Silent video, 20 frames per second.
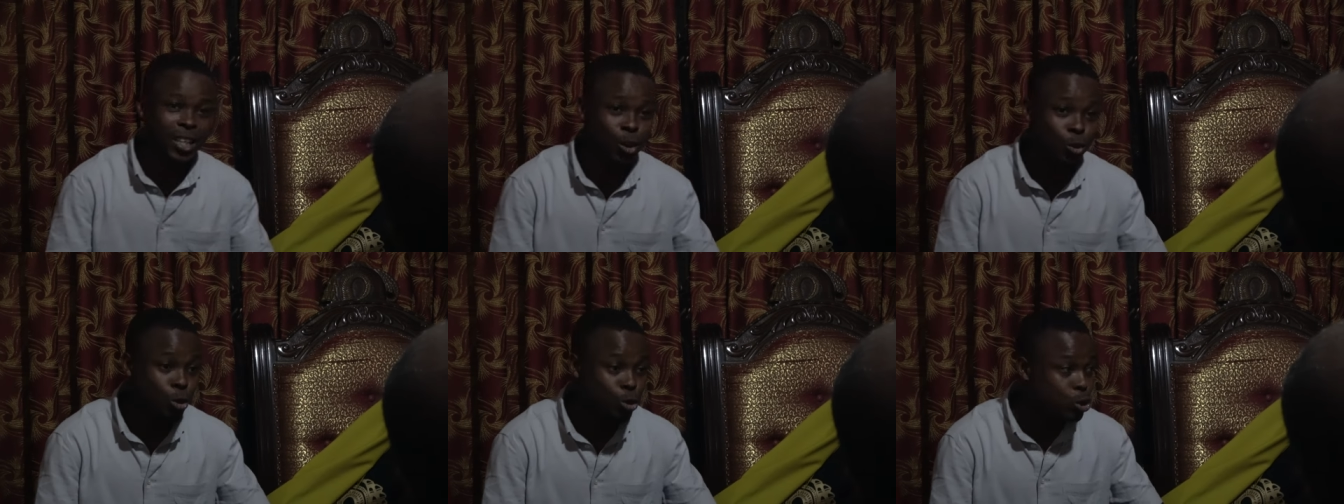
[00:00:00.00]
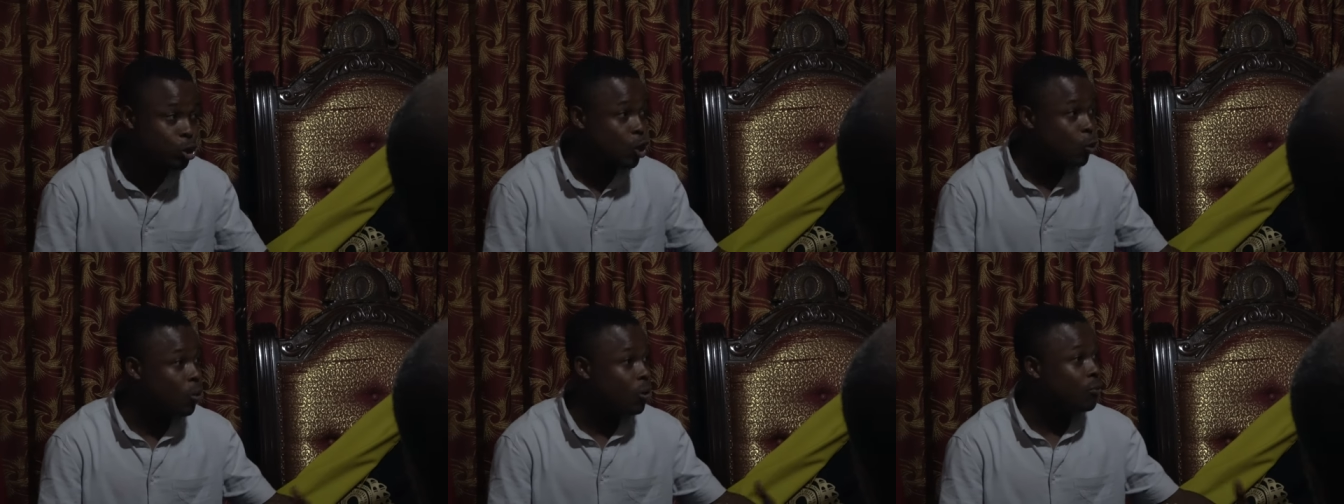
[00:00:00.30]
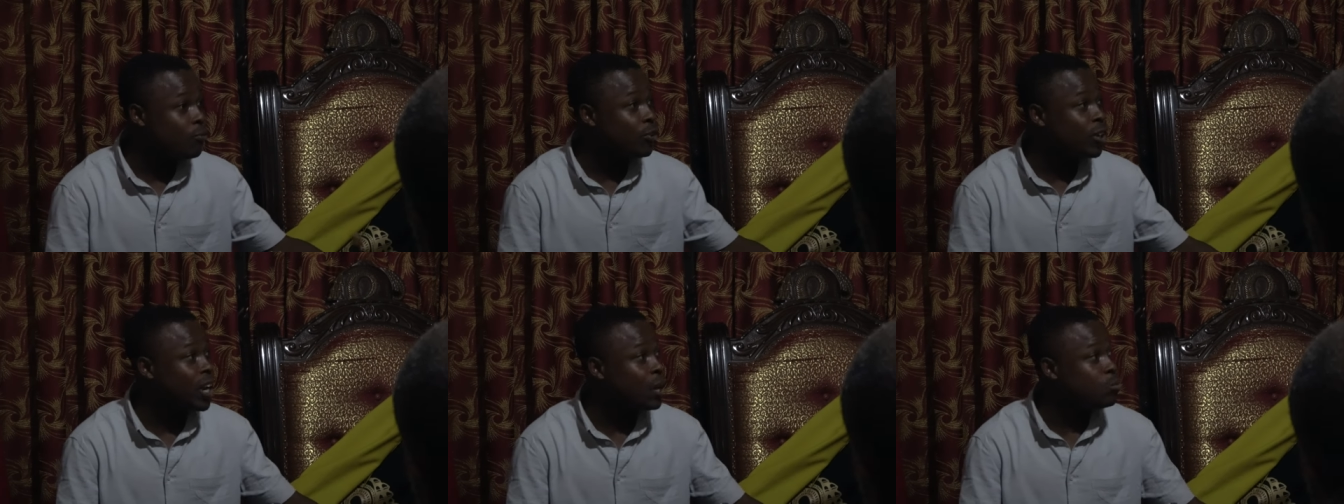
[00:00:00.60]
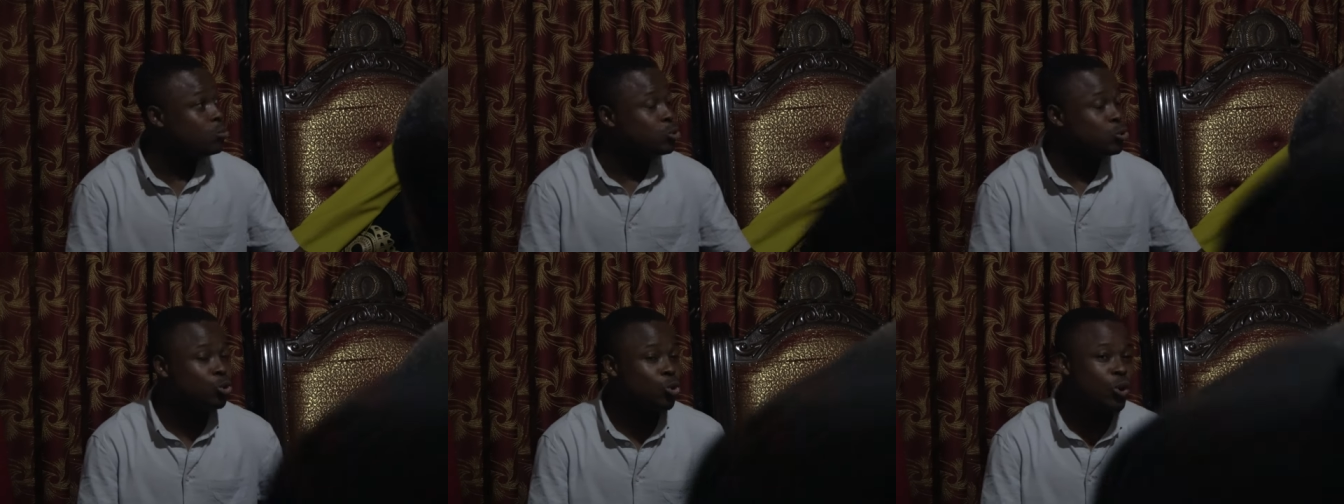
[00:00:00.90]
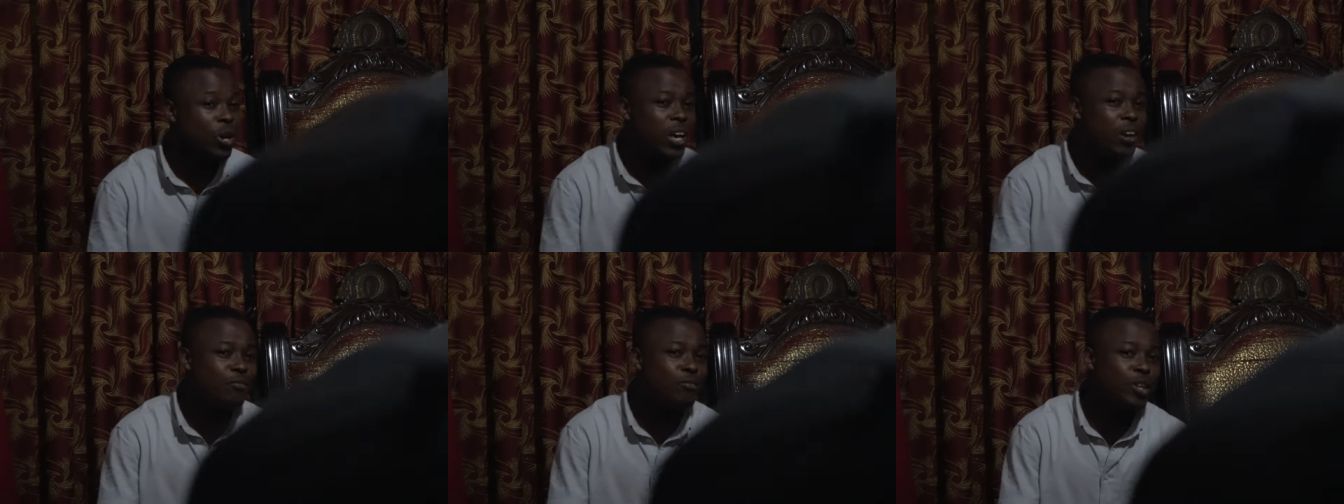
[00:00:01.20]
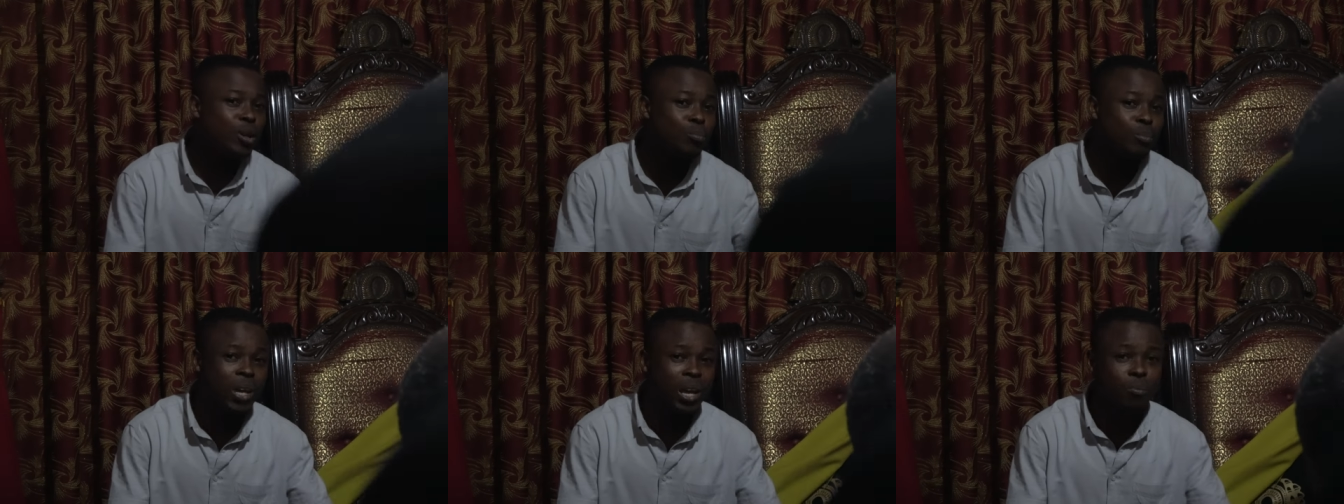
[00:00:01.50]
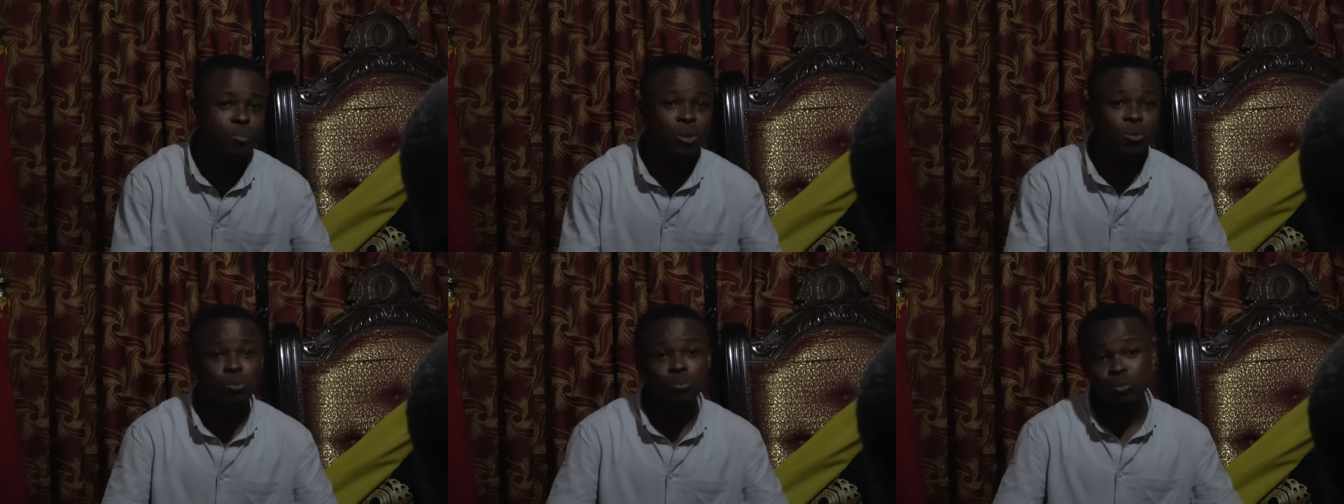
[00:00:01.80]
There was no way for them to know if the
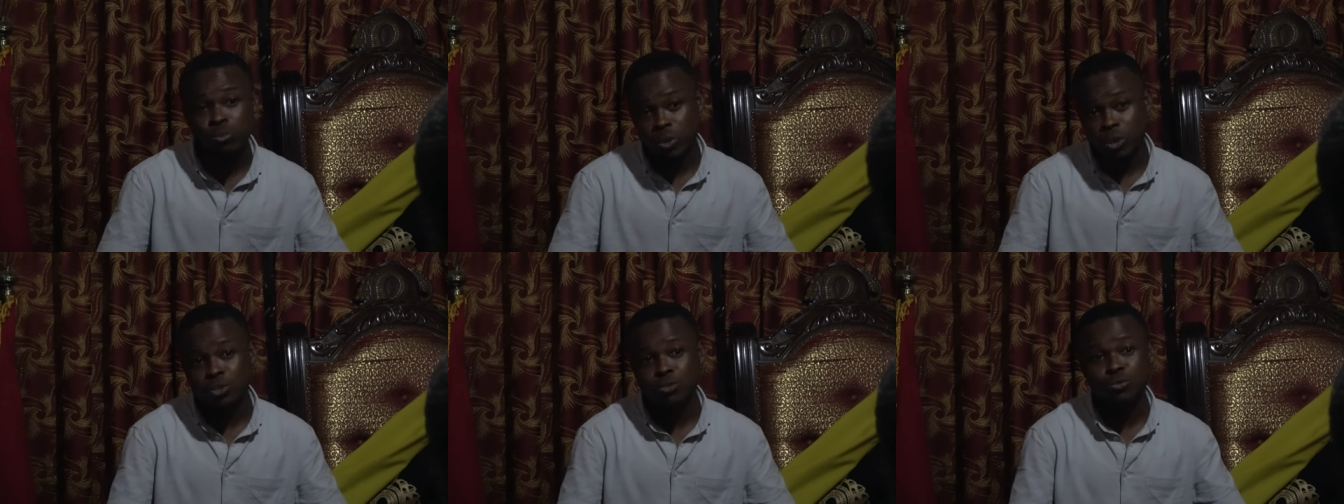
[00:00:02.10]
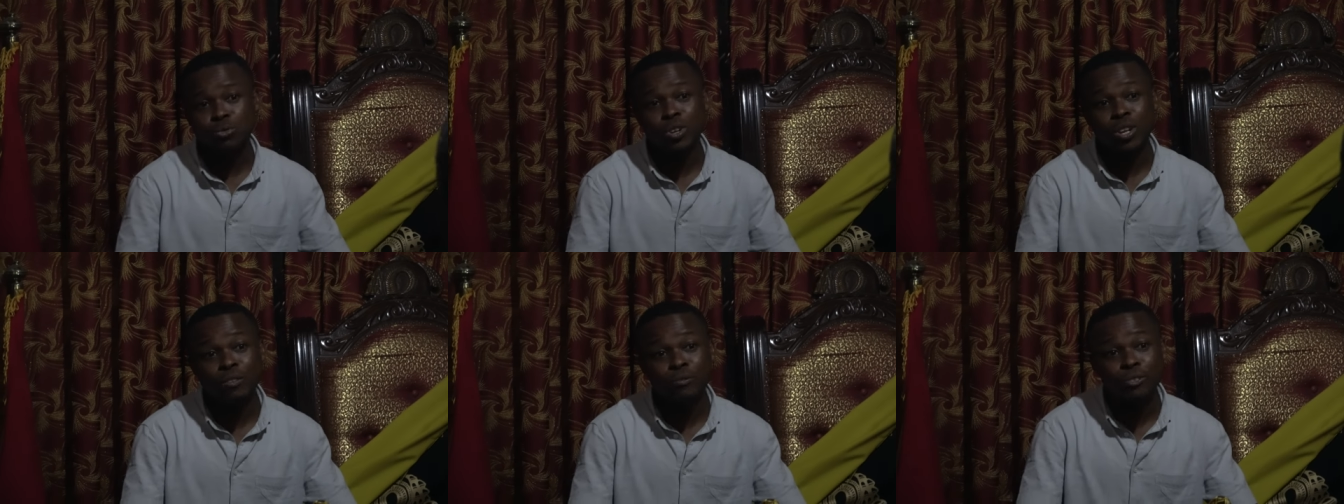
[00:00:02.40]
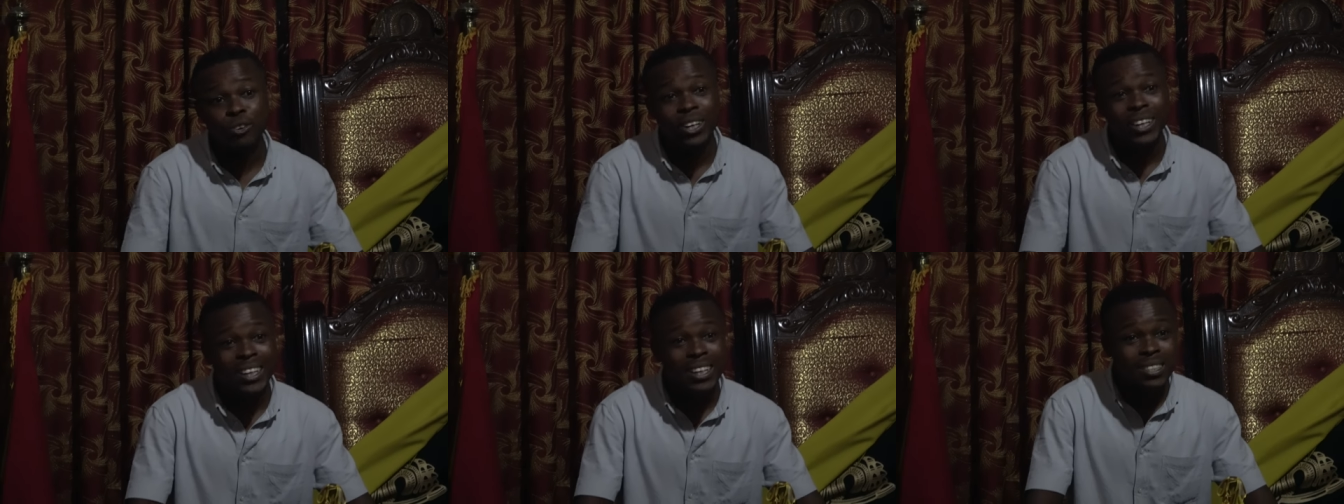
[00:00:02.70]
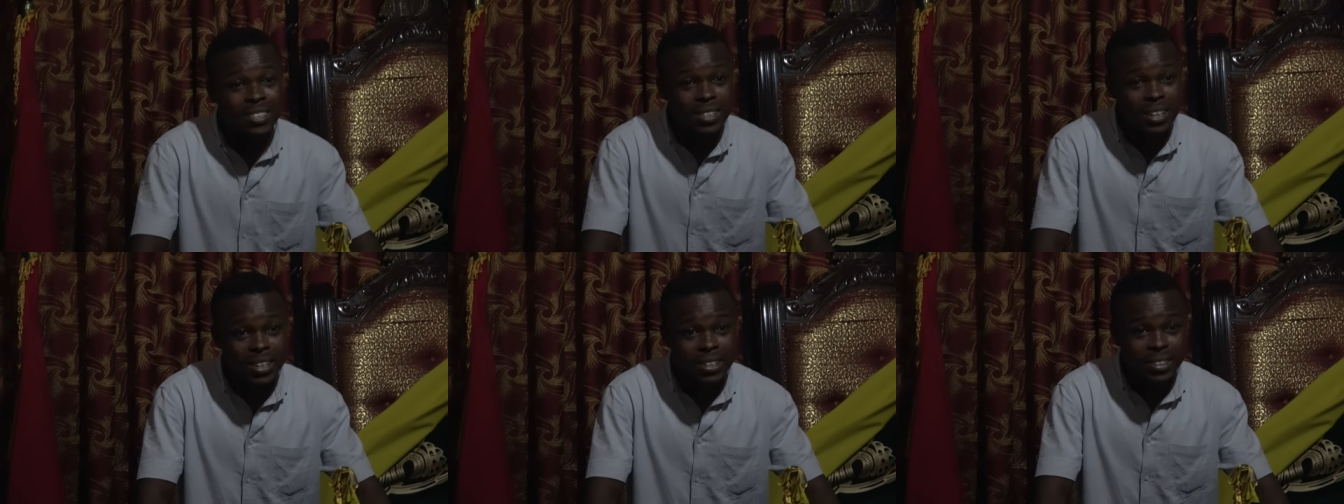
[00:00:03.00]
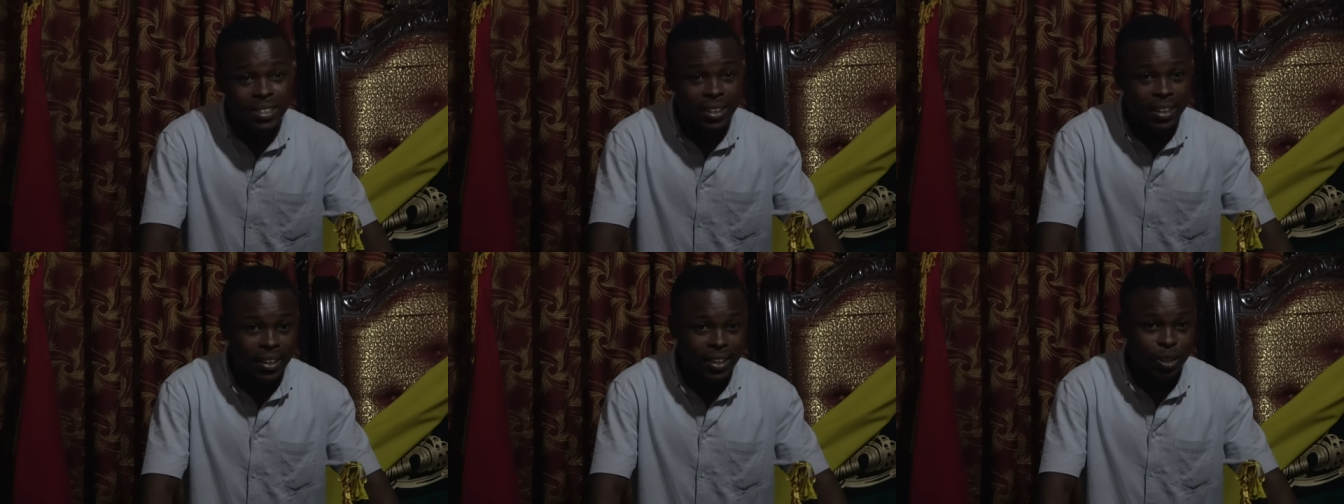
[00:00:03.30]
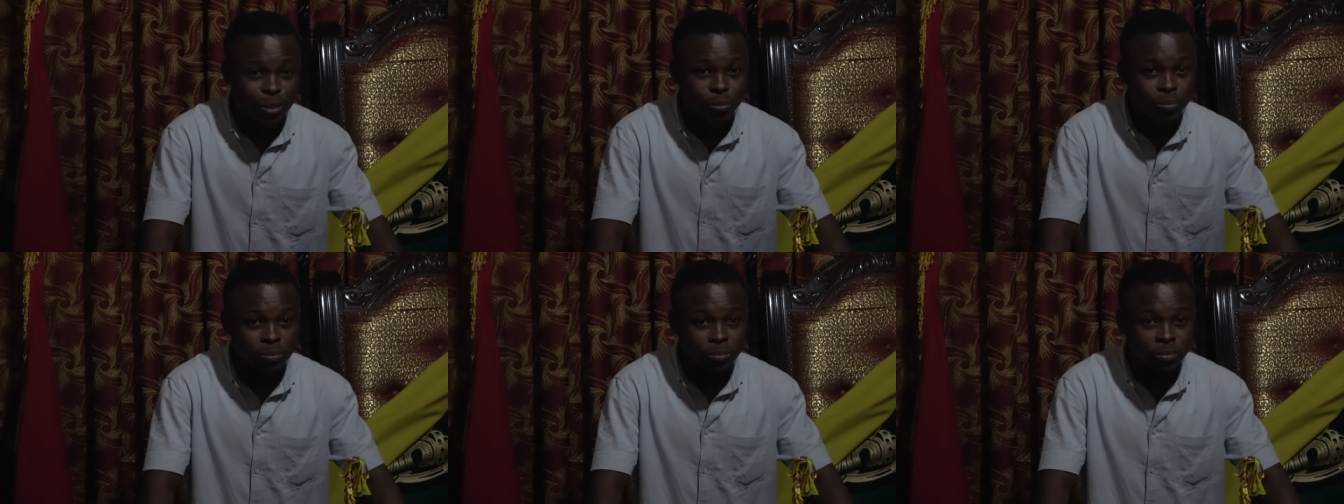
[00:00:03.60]
baby was truly for the Asante king.